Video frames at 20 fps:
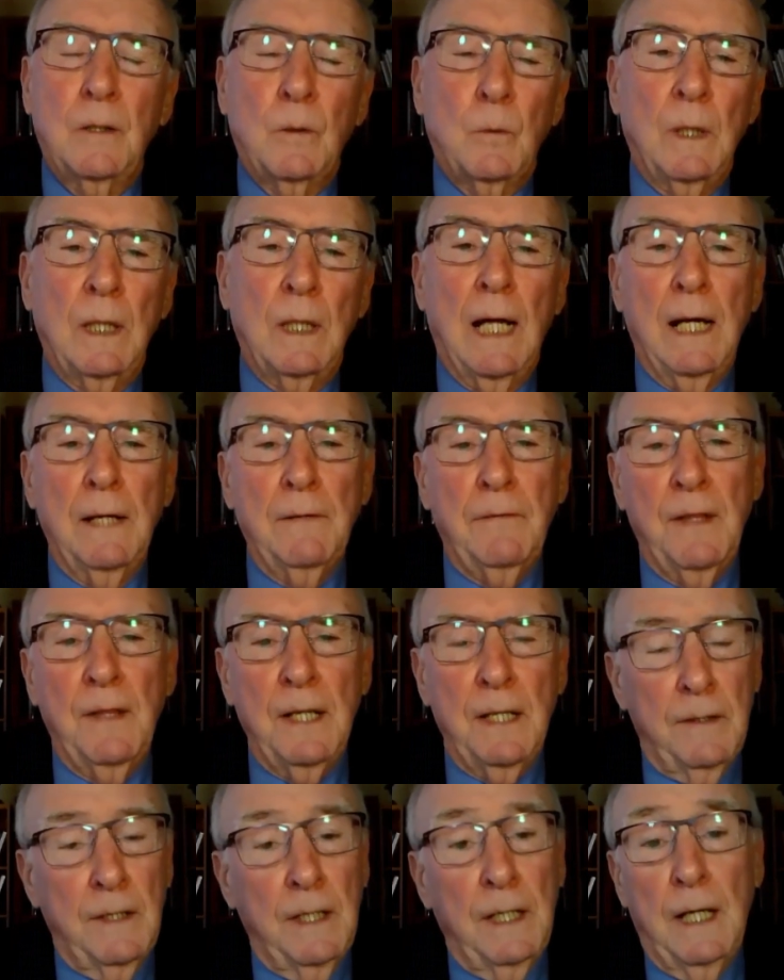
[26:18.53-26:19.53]
well, I
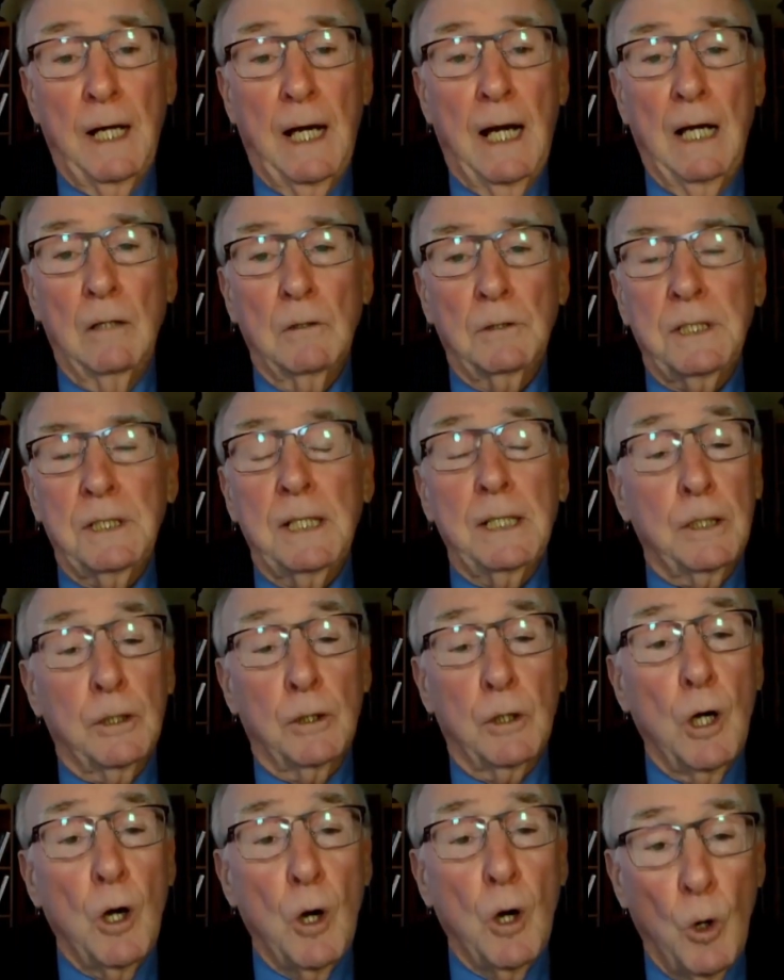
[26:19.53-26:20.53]
think then I'll take
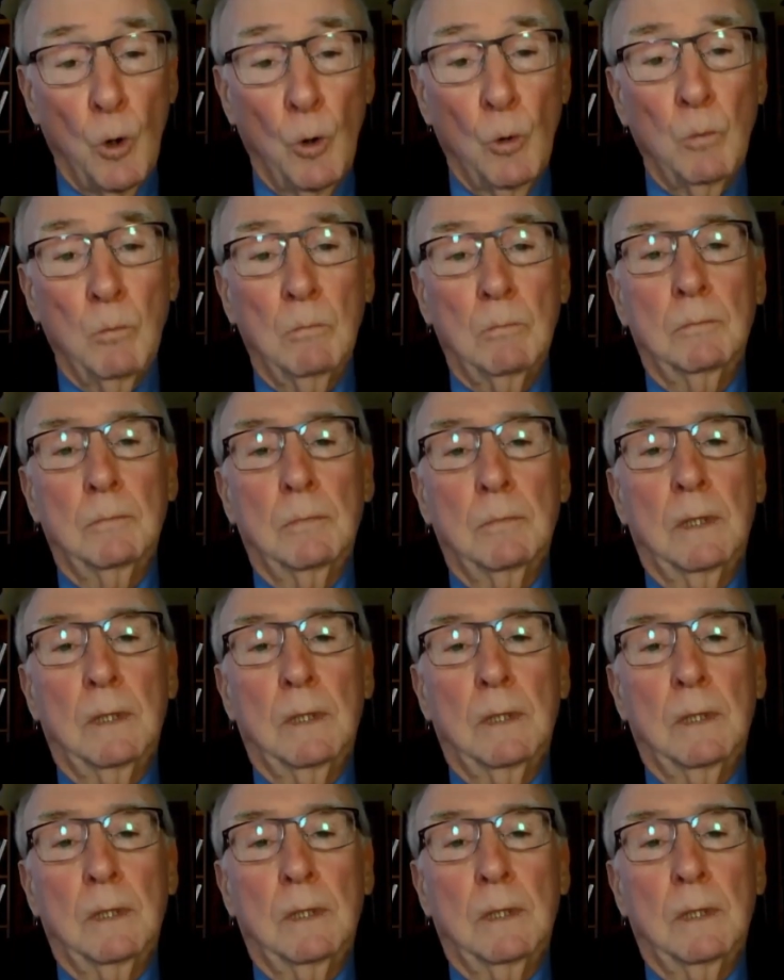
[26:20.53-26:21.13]
her home.